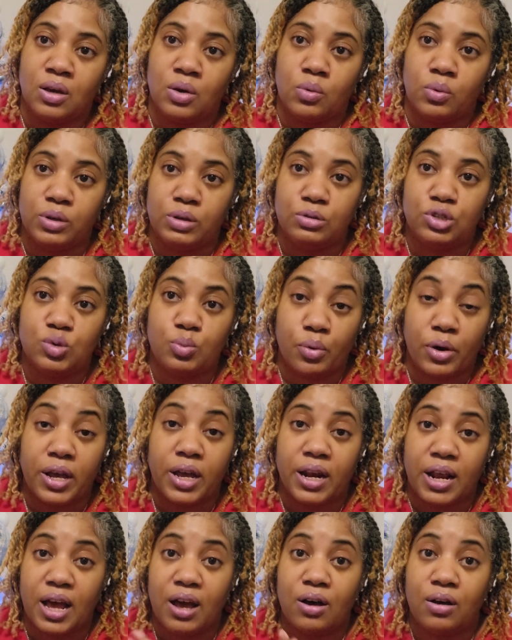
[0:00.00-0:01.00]
when you spray
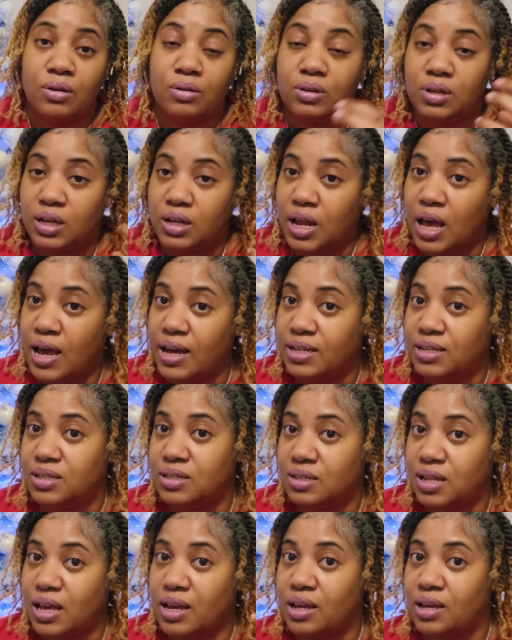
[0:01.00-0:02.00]
it out, it
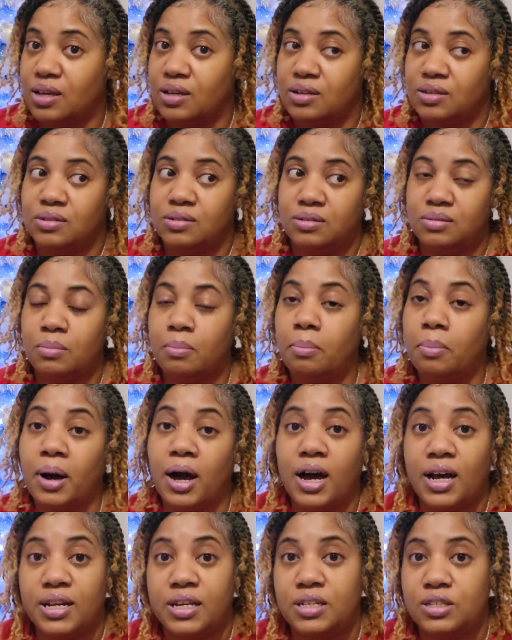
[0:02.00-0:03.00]
has like
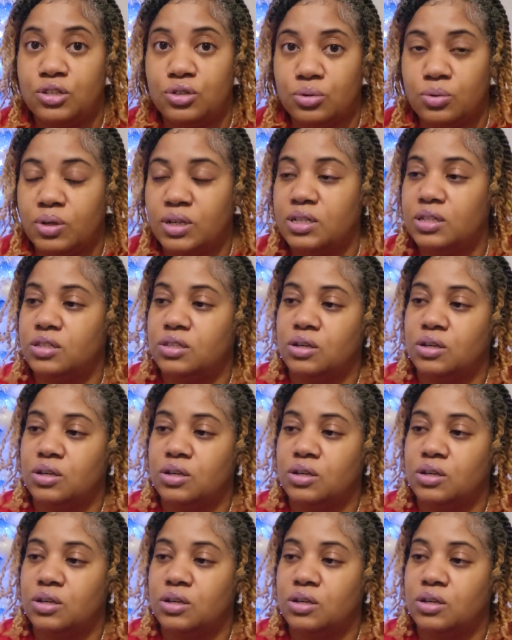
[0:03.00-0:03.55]
body to it.